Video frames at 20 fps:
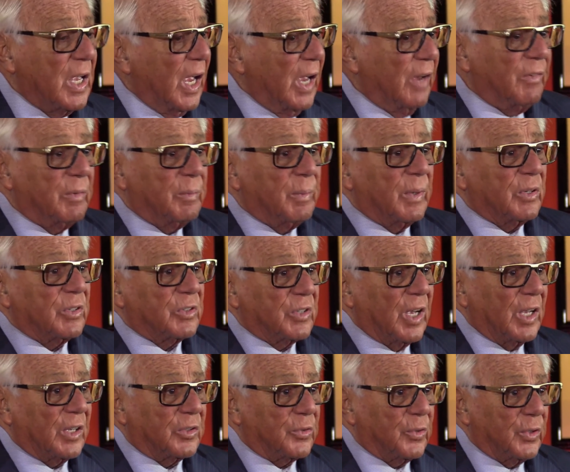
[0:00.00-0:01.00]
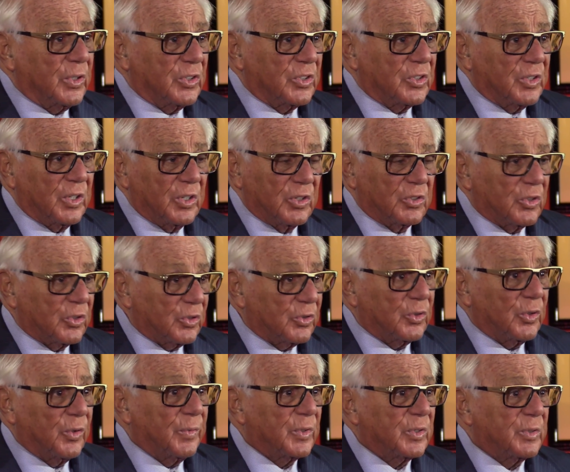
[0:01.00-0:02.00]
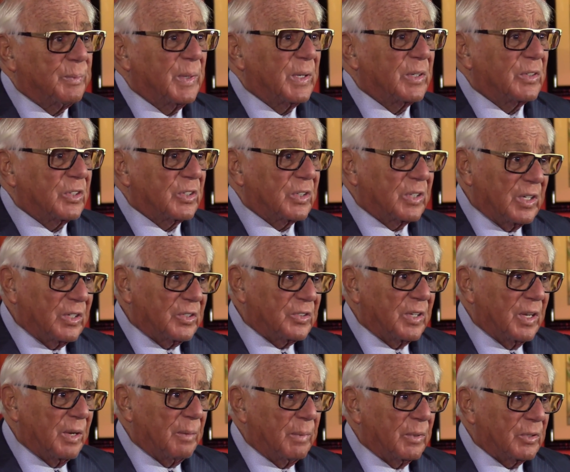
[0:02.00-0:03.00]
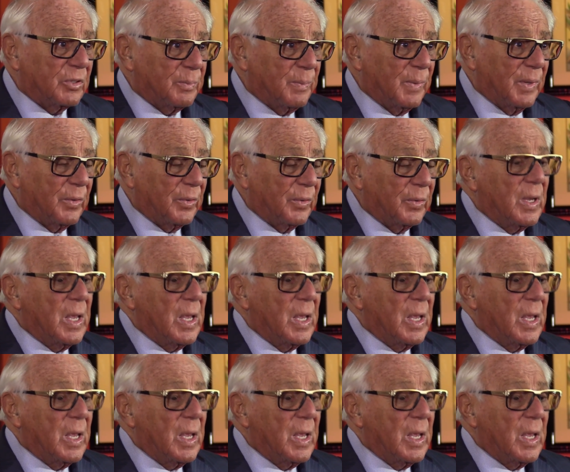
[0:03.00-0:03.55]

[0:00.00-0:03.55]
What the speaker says: Everybody's got great steaks. The service makes it taste that much better.